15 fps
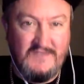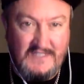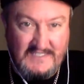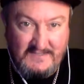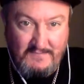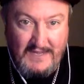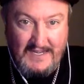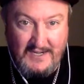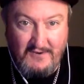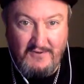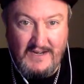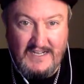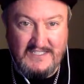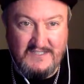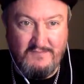The smell no
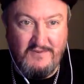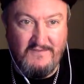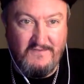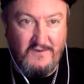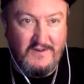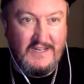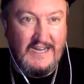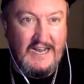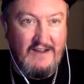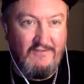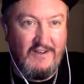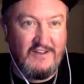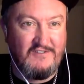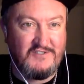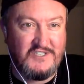lads will put fucking
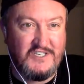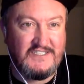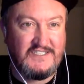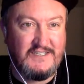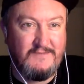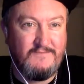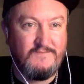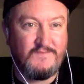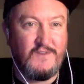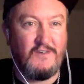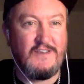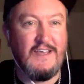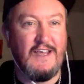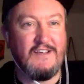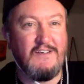hair on your chest.
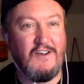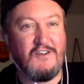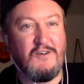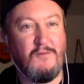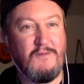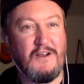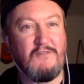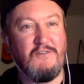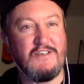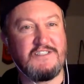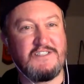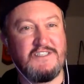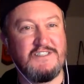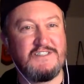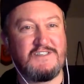Okay, I got a couple of
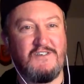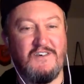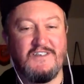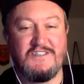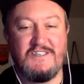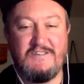questions, guys.